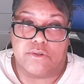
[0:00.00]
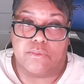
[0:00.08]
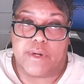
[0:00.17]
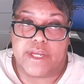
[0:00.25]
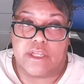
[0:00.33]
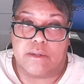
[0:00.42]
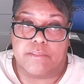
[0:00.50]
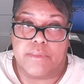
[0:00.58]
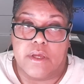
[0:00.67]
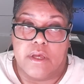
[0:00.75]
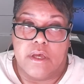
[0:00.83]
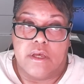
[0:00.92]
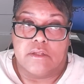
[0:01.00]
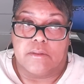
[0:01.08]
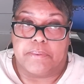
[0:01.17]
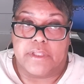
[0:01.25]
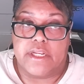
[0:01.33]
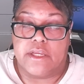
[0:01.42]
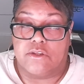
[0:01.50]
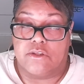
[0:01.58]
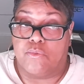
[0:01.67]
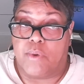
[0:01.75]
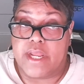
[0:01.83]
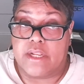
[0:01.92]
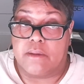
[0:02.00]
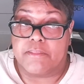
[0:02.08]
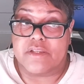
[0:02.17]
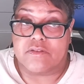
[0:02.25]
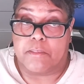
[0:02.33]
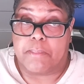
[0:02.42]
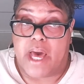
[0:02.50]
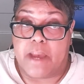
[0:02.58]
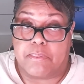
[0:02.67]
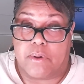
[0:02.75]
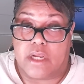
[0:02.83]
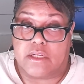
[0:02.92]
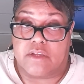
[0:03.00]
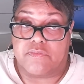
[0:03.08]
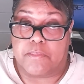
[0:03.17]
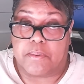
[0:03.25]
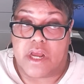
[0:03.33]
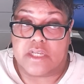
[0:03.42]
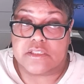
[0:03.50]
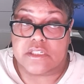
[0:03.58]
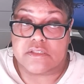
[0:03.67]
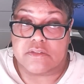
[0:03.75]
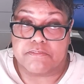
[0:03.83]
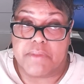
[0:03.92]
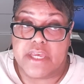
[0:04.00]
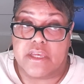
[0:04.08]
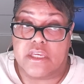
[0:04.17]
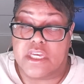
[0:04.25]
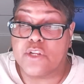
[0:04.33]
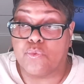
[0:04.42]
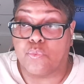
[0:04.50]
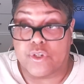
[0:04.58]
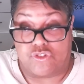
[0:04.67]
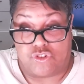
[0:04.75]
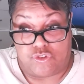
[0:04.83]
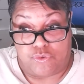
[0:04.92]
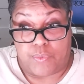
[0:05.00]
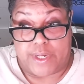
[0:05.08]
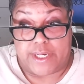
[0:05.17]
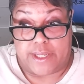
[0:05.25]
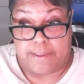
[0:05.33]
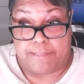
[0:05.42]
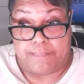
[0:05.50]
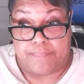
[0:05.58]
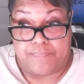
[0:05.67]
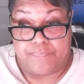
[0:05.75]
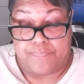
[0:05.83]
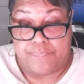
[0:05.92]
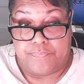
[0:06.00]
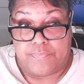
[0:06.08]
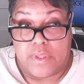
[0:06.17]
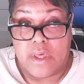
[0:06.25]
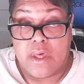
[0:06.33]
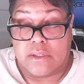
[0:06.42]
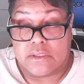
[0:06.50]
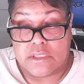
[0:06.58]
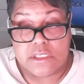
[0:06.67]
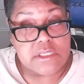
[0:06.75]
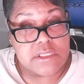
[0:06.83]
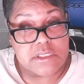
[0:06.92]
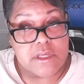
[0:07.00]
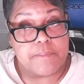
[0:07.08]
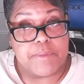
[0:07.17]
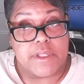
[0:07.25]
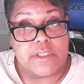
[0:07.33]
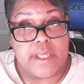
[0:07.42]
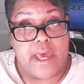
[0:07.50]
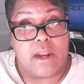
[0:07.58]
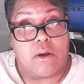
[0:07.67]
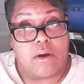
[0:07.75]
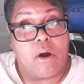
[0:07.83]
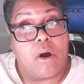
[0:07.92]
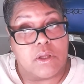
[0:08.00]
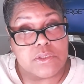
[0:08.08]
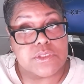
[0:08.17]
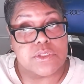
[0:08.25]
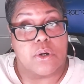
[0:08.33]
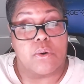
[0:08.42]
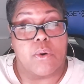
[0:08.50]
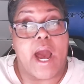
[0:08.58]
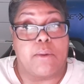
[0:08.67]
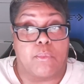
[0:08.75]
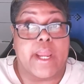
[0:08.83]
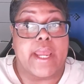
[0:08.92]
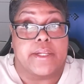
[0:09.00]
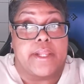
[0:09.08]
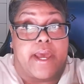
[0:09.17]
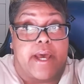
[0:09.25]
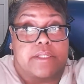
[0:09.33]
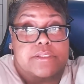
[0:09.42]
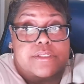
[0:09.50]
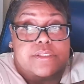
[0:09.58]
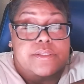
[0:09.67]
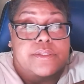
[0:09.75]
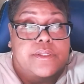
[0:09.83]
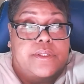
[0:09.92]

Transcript: uranium. Depleted uranium is a byproduct of the process of making enriched uranium. Now, this is something that also Iran has.